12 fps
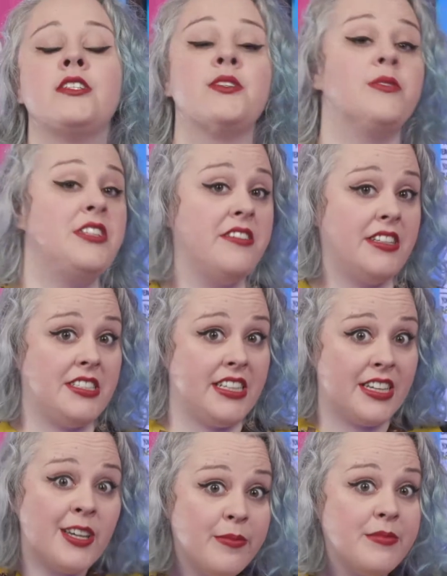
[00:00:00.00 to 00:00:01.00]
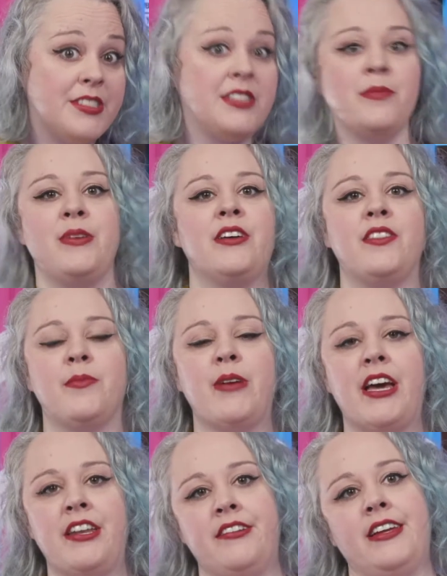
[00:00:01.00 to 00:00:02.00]
So when you actually come to the Beyond the
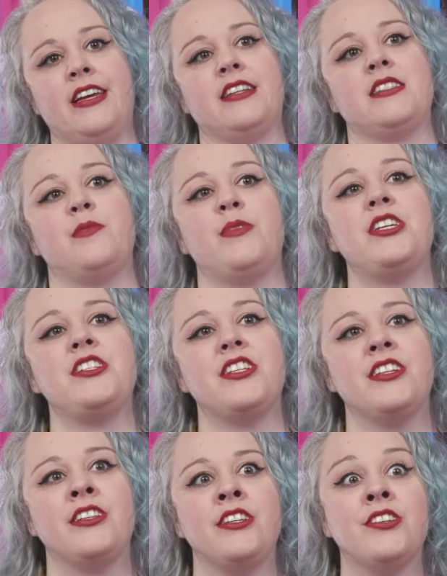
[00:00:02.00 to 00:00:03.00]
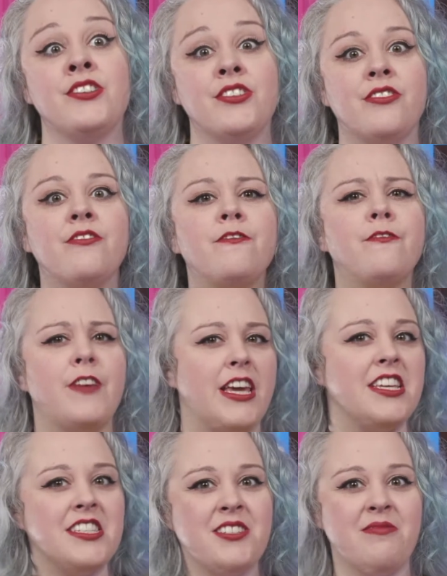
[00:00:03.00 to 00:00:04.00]
Binary exhibition, you're
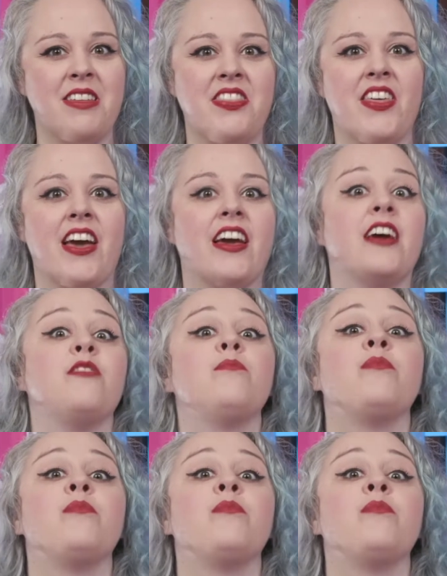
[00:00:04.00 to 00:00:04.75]
faced with that kind of